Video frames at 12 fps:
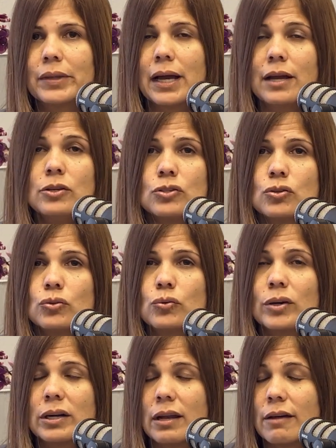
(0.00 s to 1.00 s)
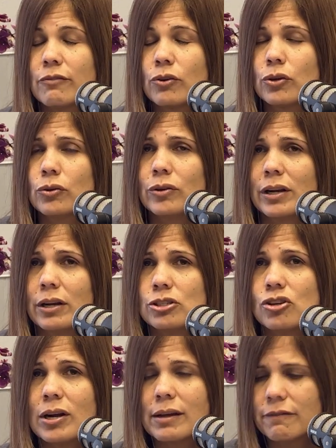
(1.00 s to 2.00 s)
I used to do it a lot for urinary
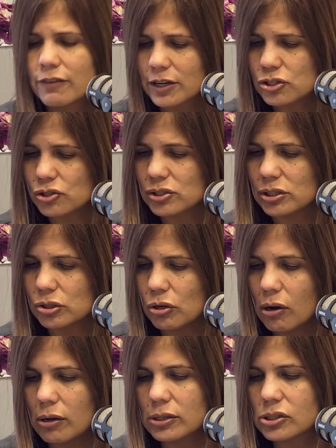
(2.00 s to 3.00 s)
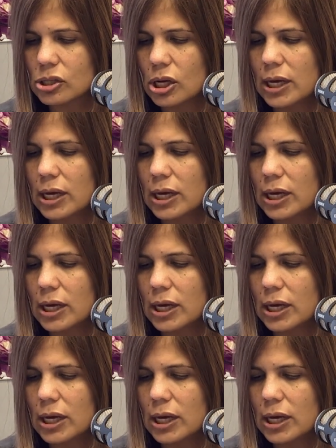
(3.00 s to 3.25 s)
tract infections in dogs,